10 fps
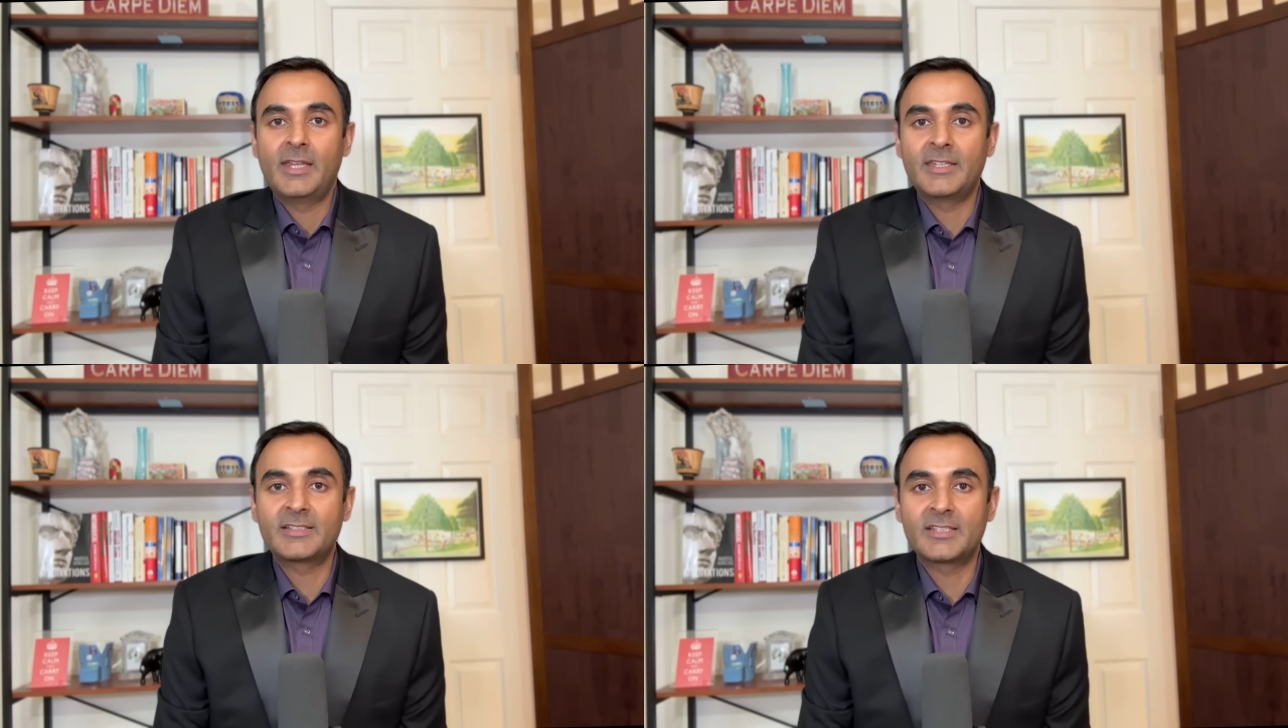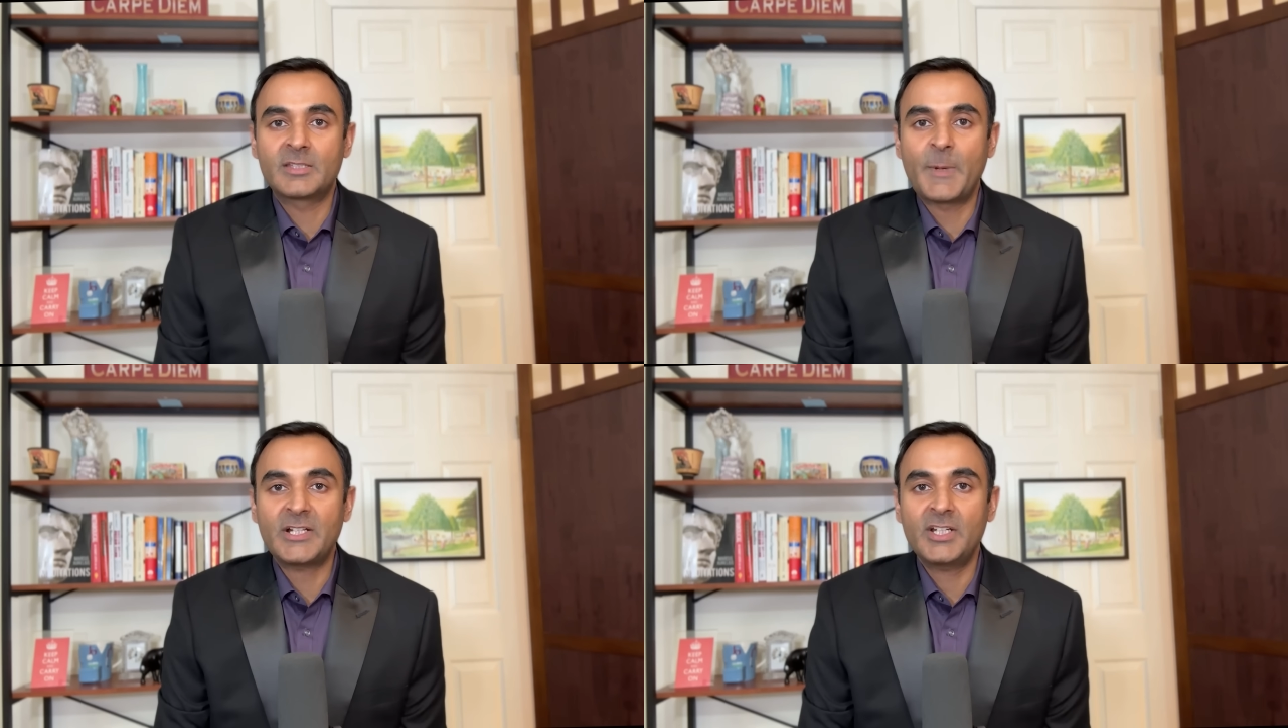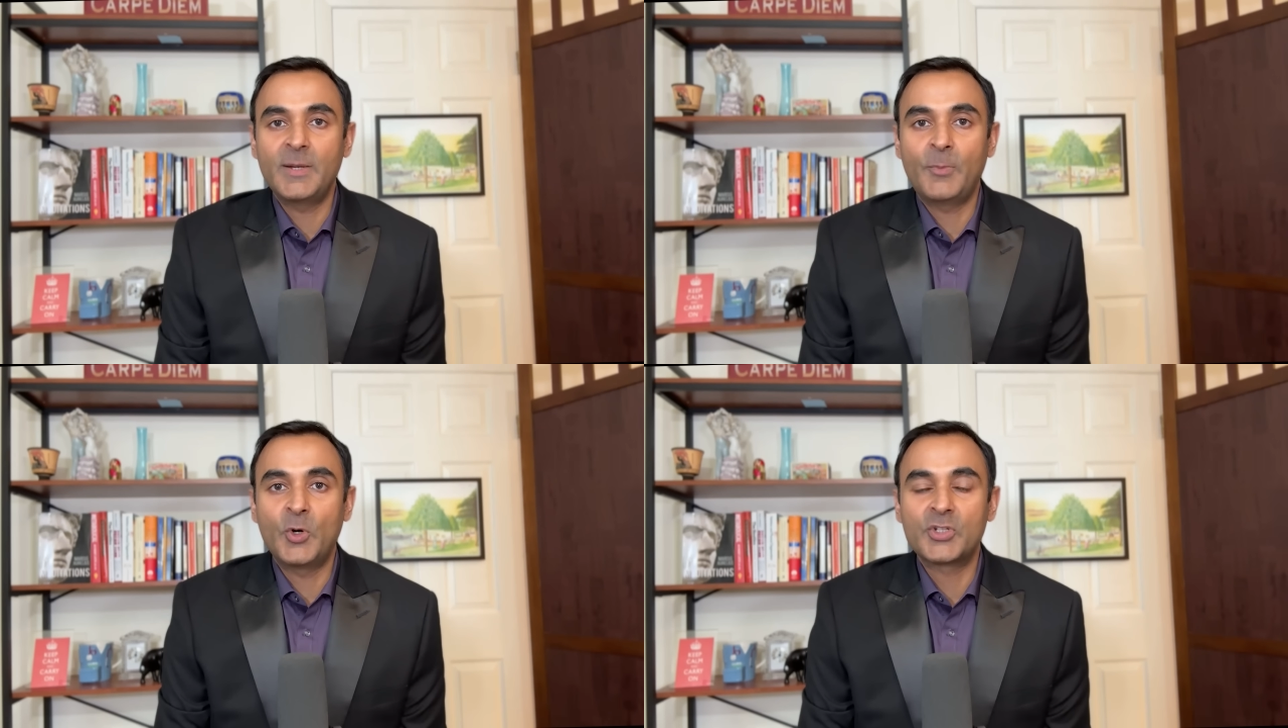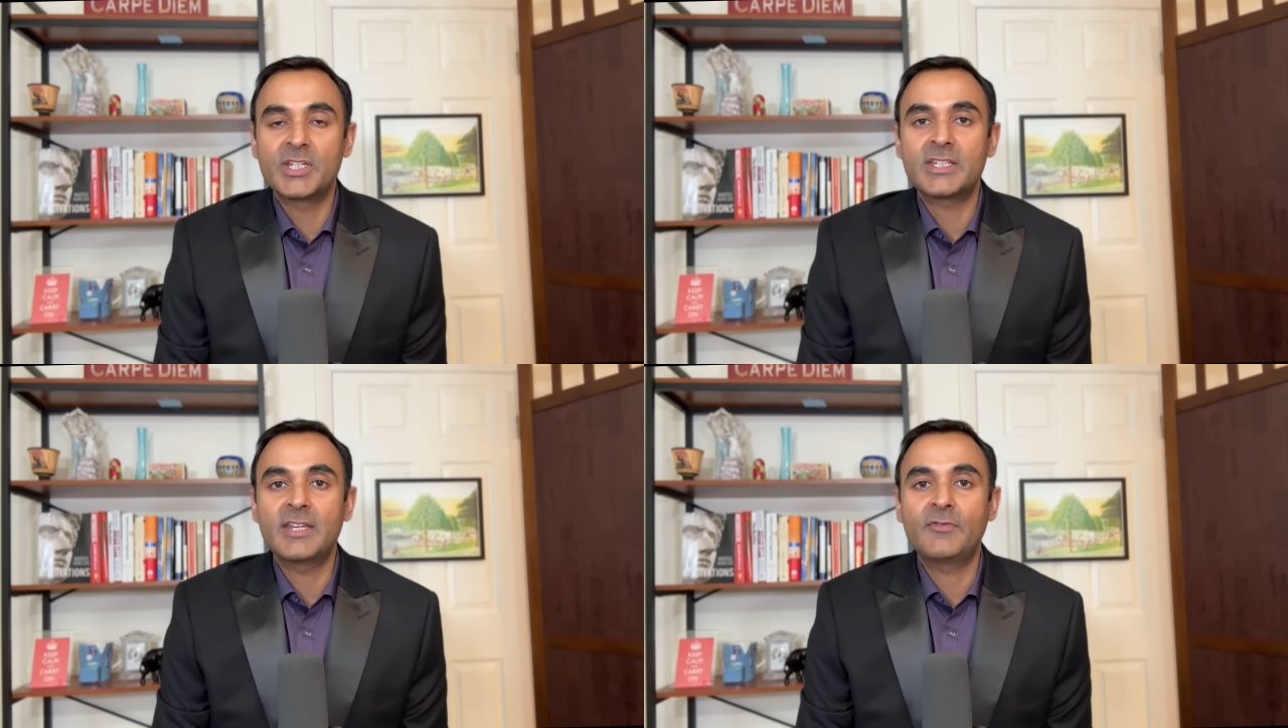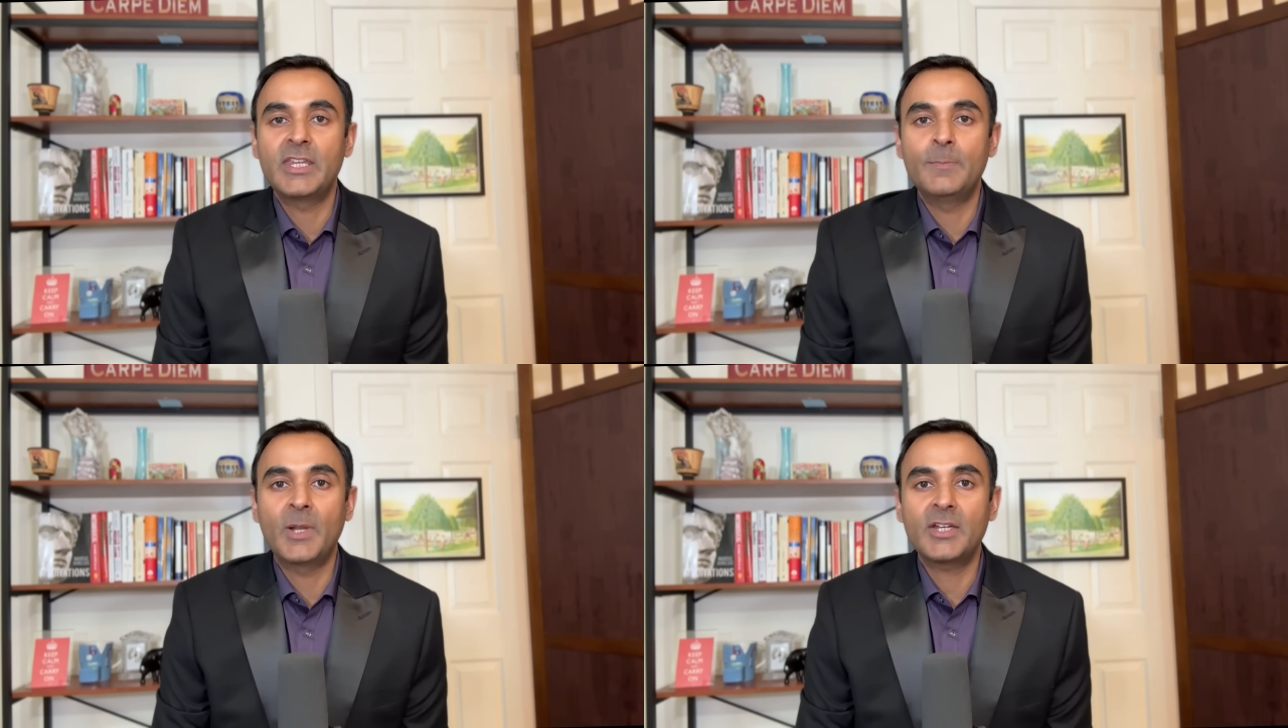and this is especially important if
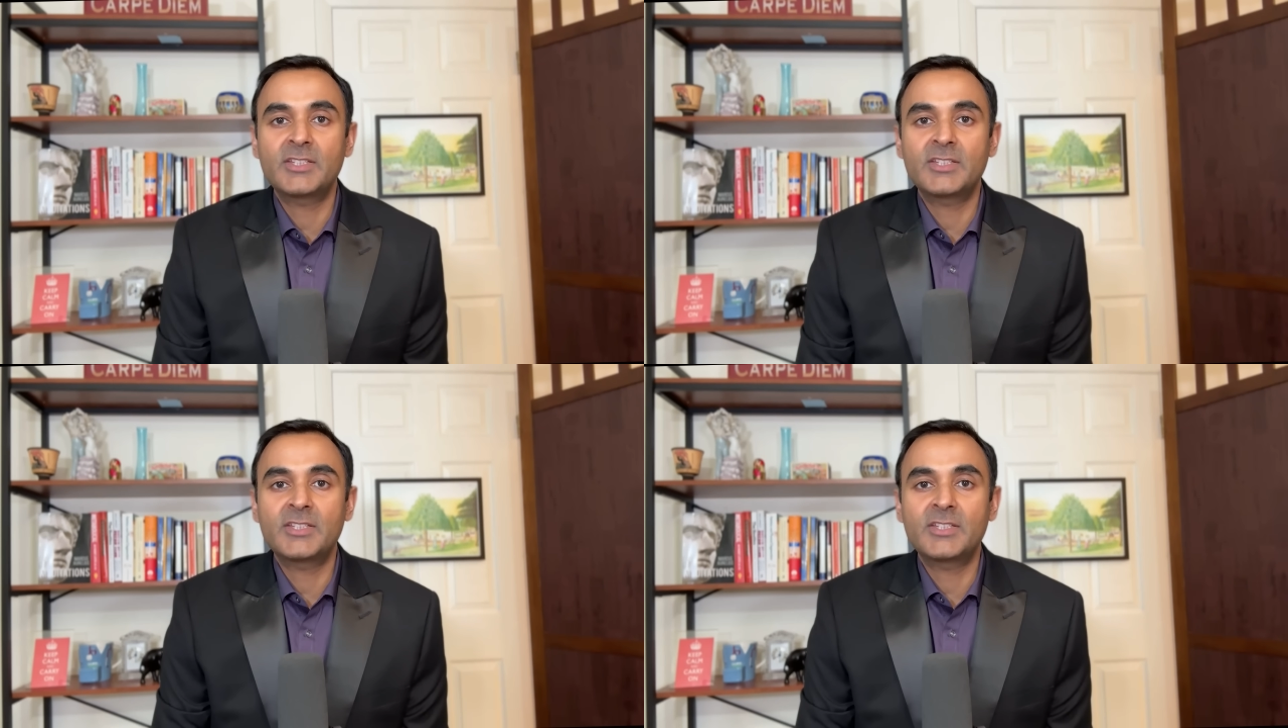the blood